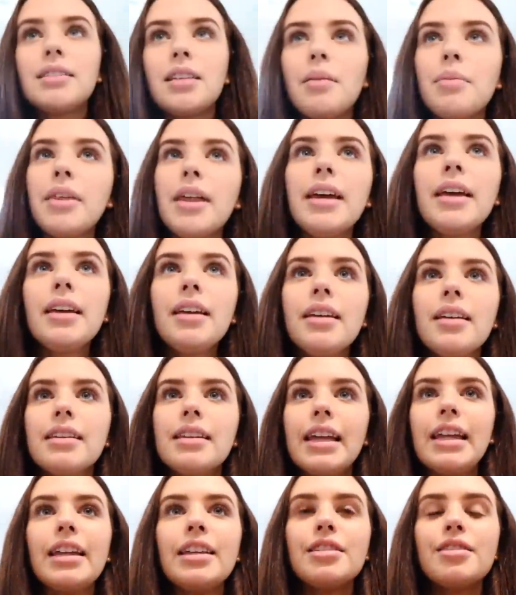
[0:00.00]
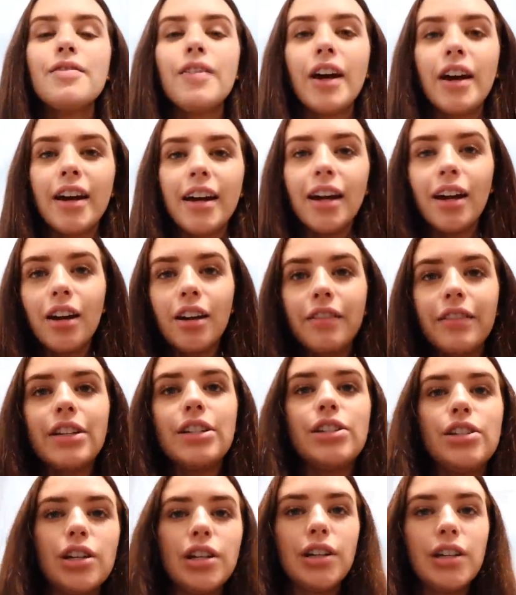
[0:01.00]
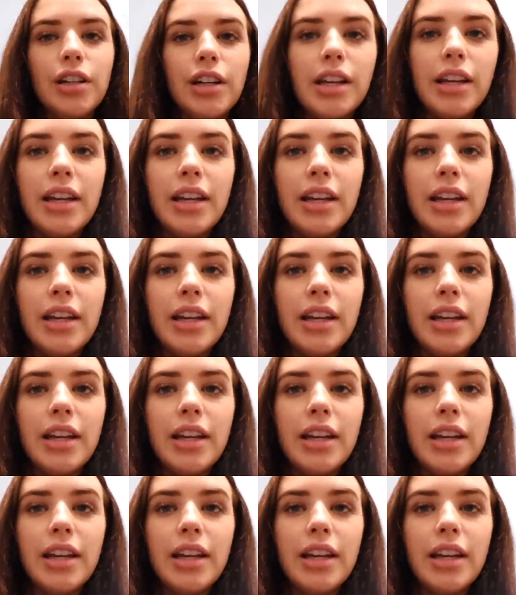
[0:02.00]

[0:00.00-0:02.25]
Something that is very overdue